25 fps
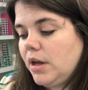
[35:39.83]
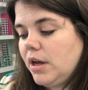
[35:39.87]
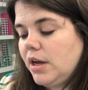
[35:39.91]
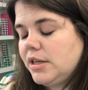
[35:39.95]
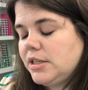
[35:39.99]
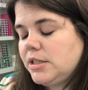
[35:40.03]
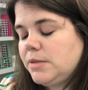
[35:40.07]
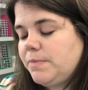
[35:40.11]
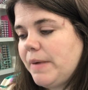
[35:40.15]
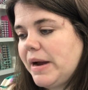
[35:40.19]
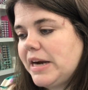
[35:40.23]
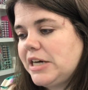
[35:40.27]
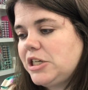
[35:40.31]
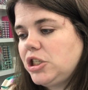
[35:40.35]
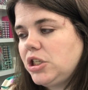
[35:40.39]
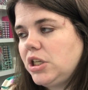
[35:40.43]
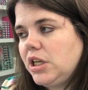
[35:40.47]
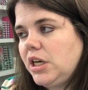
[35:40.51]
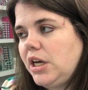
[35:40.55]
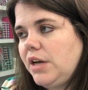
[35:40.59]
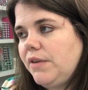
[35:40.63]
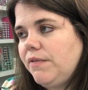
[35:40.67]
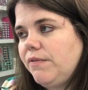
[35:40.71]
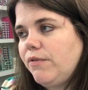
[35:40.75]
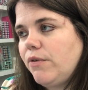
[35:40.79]

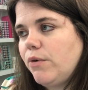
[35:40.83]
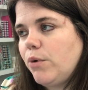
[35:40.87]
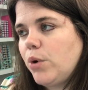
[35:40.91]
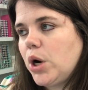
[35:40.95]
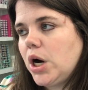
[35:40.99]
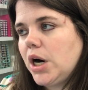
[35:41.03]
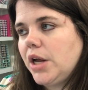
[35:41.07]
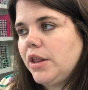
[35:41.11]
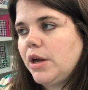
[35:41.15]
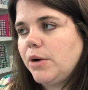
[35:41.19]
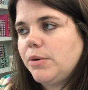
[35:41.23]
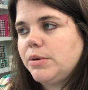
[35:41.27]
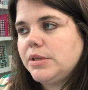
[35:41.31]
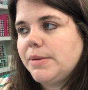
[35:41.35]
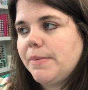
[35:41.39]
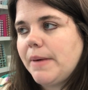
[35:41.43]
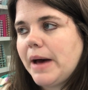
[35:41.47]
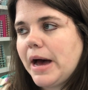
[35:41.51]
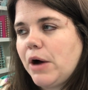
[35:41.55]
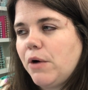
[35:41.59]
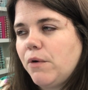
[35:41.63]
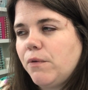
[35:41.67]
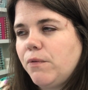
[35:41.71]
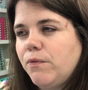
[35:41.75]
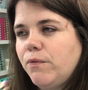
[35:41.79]
especially there was
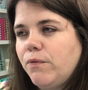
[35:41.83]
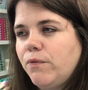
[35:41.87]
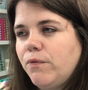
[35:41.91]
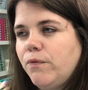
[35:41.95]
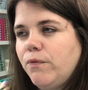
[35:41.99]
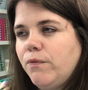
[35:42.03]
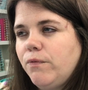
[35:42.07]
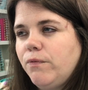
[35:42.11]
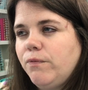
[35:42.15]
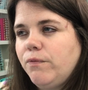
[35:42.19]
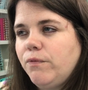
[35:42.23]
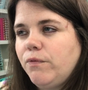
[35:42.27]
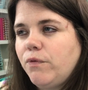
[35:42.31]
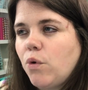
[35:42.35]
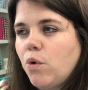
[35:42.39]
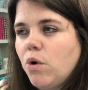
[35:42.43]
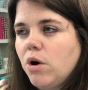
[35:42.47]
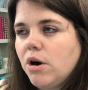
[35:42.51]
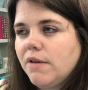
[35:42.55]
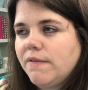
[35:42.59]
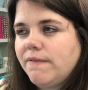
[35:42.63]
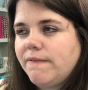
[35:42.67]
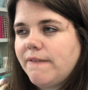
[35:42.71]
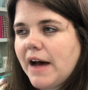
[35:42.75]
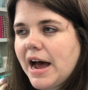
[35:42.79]
about
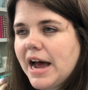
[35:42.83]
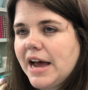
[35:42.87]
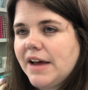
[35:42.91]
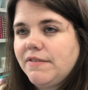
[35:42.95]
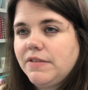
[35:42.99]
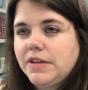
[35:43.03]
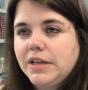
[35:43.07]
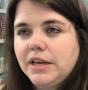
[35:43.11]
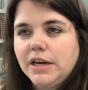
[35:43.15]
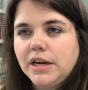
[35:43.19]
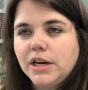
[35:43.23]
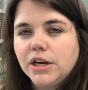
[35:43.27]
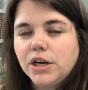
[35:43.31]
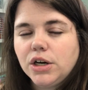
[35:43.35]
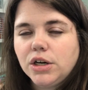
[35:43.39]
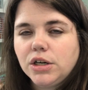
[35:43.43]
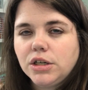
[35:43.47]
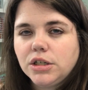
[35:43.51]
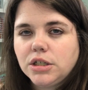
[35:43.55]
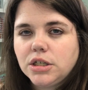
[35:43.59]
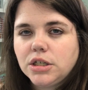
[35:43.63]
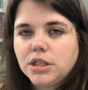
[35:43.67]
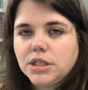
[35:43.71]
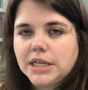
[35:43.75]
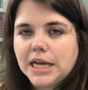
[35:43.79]
4 to 5
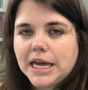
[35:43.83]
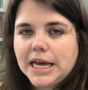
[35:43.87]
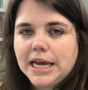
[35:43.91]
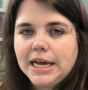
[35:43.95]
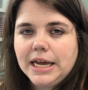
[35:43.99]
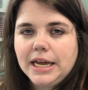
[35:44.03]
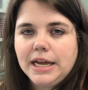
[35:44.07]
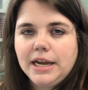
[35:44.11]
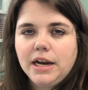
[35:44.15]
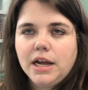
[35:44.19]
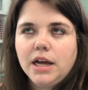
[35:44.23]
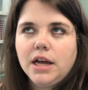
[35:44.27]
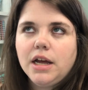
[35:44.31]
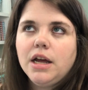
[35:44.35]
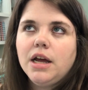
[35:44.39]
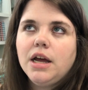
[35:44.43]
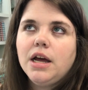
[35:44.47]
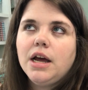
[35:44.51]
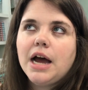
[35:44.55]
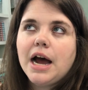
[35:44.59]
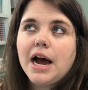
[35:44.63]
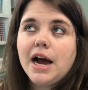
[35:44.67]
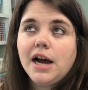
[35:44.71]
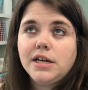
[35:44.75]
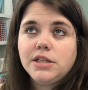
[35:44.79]
years in
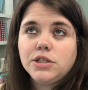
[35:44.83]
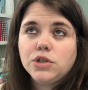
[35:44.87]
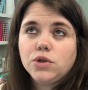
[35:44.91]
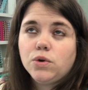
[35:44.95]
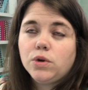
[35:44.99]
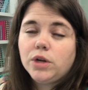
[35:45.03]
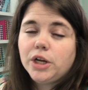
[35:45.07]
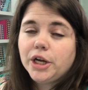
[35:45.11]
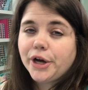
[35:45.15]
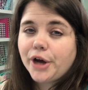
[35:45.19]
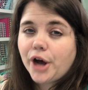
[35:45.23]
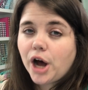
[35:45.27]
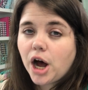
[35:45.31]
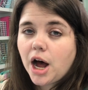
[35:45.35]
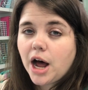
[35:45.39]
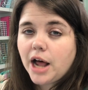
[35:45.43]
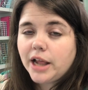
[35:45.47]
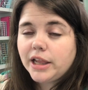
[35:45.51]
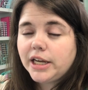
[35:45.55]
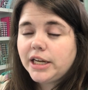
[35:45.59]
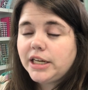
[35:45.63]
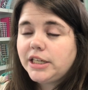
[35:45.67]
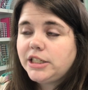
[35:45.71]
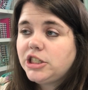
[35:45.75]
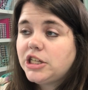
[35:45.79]
high school and
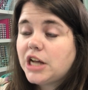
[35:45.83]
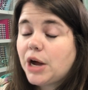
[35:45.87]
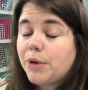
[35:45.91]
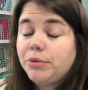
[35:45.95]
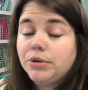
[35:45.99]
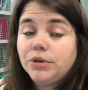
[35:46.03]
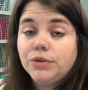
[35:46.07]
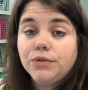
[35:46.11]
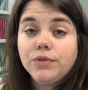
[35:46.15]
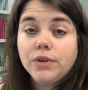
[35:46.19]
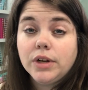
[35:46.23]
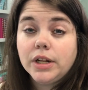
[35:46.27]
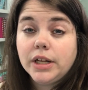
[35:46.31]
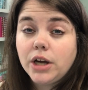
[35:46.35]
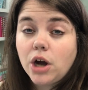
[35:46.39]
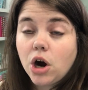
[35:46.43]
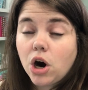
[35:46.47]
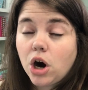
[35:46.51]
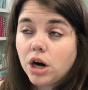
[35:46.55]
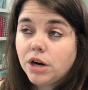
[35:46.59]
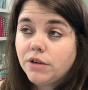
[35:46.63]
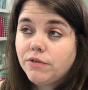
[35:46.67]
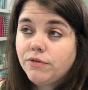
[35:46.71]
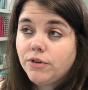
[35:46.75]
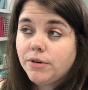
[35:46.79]
college that were really
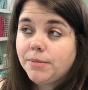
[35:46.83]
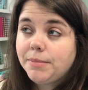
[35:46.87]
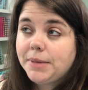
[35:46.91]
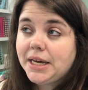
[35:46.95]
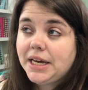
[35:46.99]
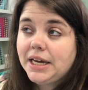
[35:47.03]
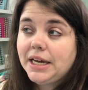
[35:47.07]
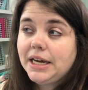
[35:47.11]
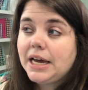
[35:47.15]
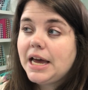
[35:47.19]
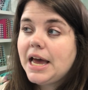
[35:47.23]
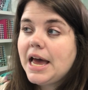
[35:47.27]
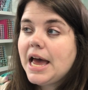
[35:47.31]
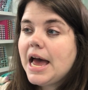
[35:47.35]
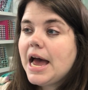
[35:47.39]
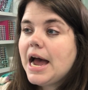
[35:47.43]
hard for me.